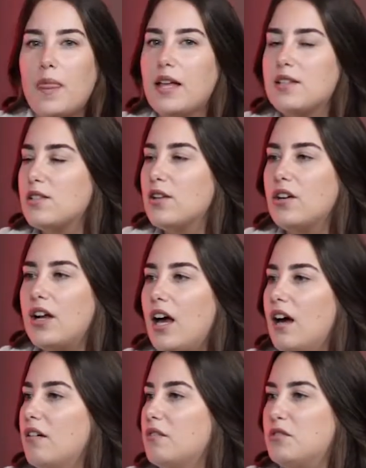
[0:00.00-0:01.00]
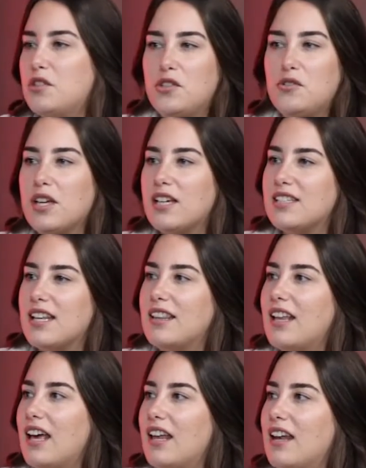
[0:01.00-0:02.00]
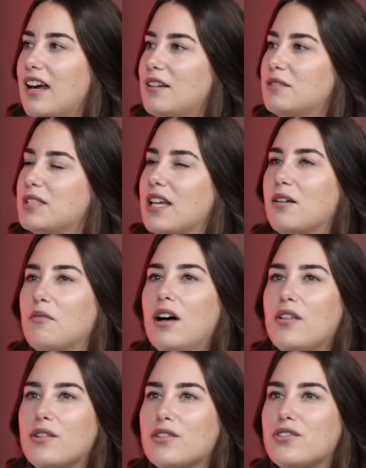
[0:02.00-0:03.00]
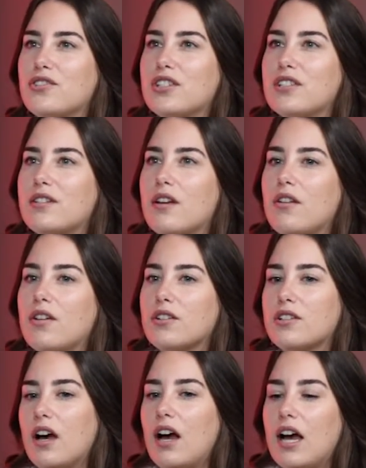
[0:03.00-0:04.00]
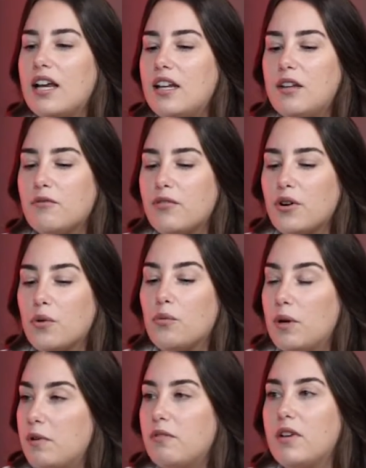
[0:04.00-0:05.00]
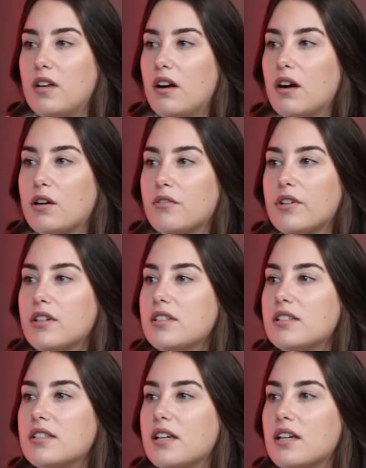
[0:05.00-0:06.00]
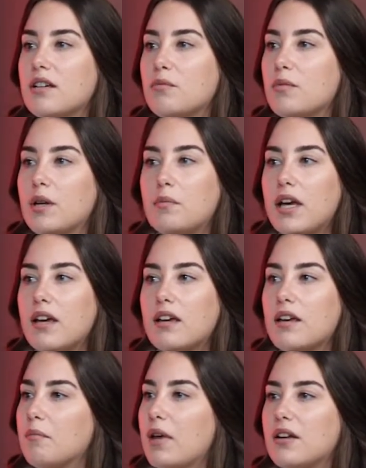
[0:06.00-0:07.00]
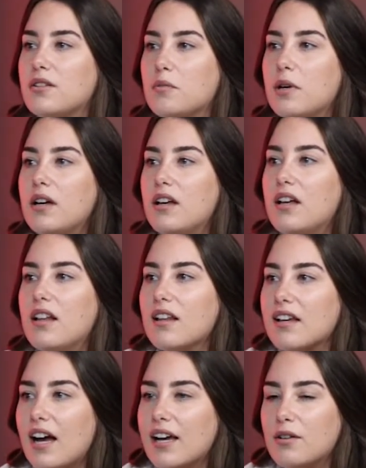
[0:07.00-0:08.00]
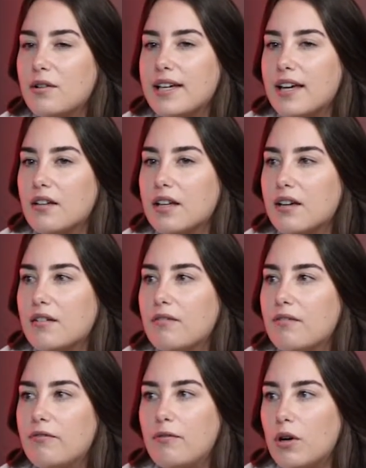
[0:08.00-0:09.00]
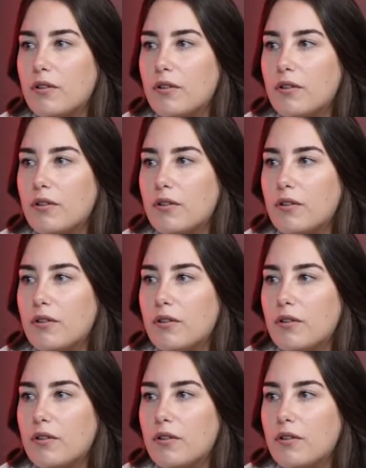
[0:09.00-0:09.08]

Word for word: let's learn how to do this. And then I was like, well, there's just there's a high need for women videographers in Winnipeg and Manitoba. Like I can only count like four